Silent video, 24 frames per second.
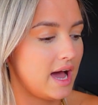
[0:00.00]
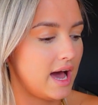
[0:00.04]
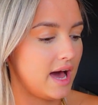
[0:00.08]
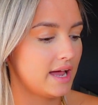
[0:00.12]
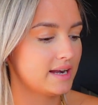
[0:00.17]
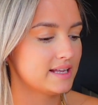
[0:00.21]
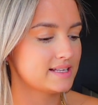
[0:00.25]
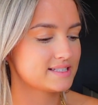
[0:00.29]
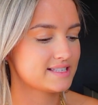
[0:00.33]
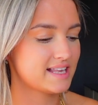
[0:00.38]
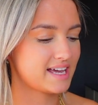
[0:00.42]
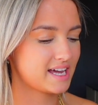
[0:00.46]

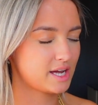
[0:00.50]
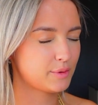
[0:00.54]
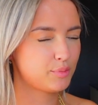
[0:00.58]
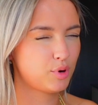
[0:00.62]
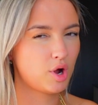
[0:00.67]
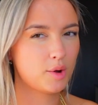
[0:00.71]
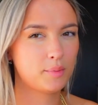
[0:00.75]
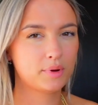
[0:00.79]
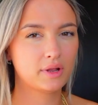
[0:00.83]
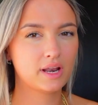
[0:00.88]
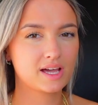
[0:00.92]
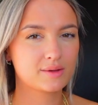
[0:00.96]
And it's like a
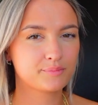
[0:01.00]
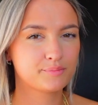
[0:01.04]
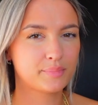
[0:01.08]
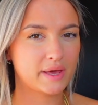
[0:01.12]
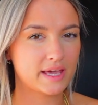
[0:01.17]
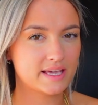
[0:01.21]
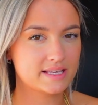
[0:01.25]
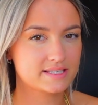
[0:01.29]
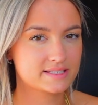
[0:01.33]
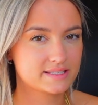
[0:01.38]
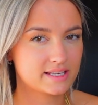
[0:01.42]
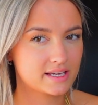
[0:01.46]
proper like
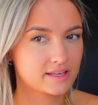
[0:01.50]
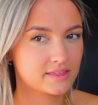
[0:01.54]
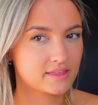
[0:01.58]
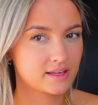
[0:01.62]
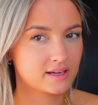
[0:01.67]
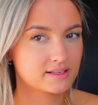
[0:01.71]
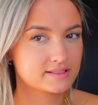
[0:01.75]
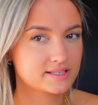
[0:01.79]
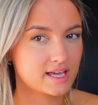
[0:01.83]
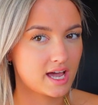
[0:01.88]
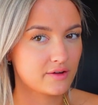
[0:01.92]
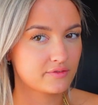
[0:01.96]
basic
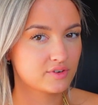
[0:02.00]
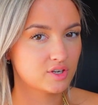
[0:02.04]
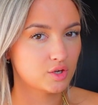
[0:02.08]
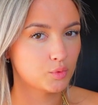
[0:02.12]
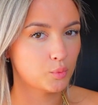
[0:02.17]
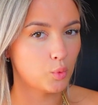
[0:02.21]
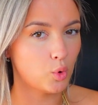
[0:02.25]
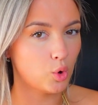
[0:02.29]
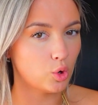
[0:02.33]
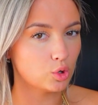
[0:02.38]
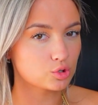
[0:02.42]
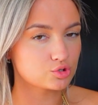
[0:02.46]
thing to have in your
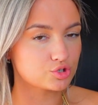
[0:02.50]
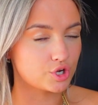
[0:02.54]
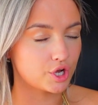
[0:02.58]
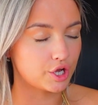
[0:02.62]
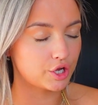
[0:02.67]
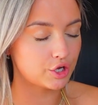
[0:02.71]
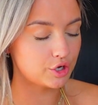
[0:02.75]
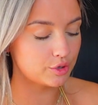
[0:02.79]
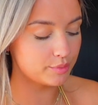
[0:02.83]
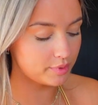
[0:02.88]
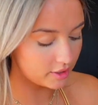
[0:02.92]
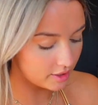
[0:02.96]

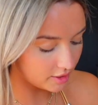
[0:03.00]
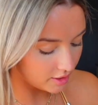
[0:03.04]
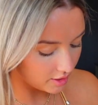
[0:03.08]
wardrobe.